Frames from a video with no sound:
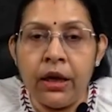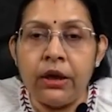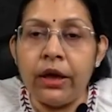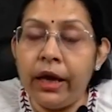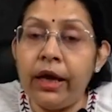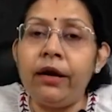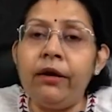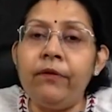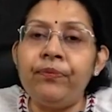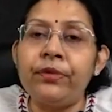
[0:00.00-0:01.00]
Now here,
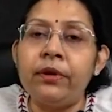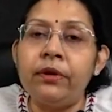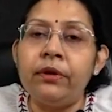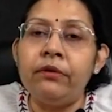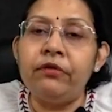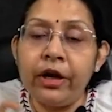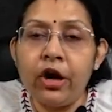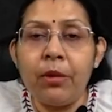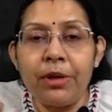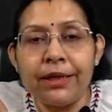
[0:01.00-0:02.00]
very
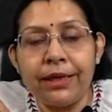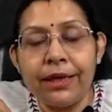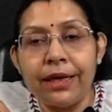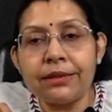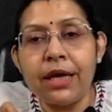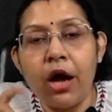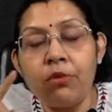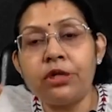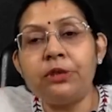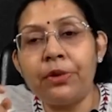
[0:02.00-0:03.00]
commonly they ask how
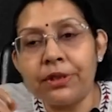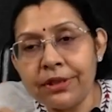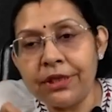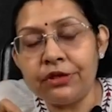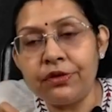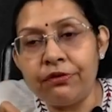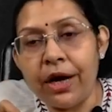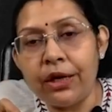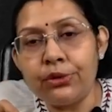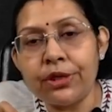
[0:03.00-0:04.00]
much percentage of the
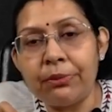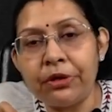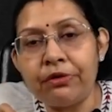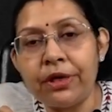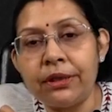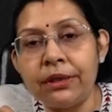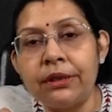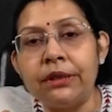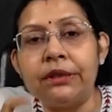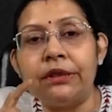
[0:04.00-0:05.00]
values are between
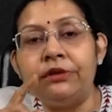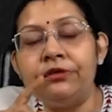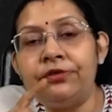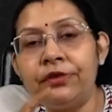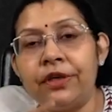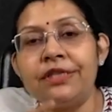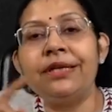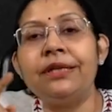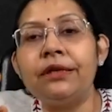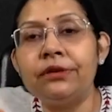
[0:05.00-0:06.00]
the first
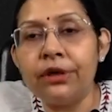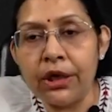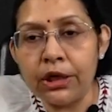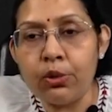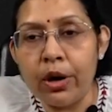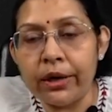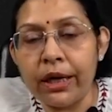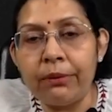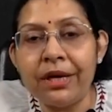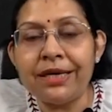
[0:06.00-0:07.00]
and the third
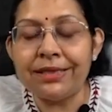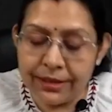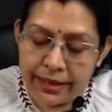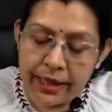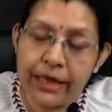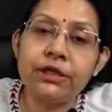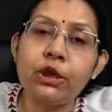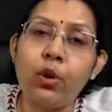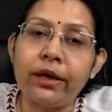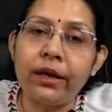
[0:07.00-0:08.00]
quartile, means in the
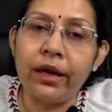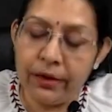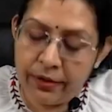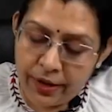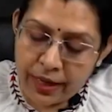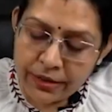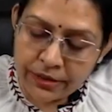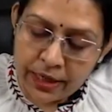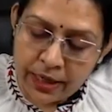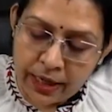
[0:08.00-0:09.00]
interquartile range,
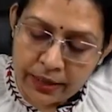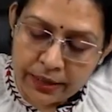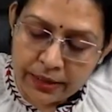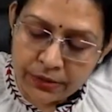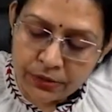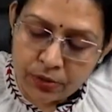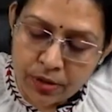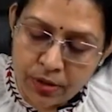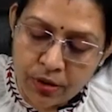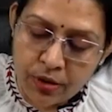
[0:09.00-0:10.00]
and it is
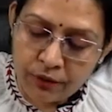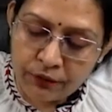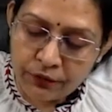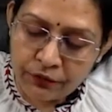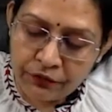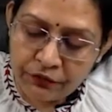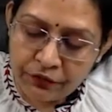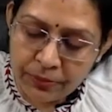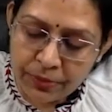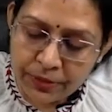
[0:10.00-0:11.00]
total of 50%.